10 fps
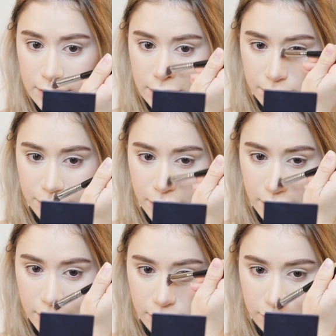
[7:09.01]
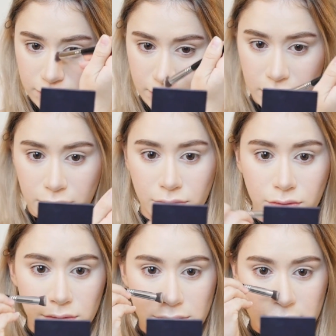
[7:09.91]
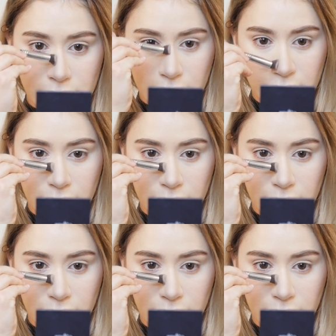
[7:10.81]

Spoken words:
tip part of my nose.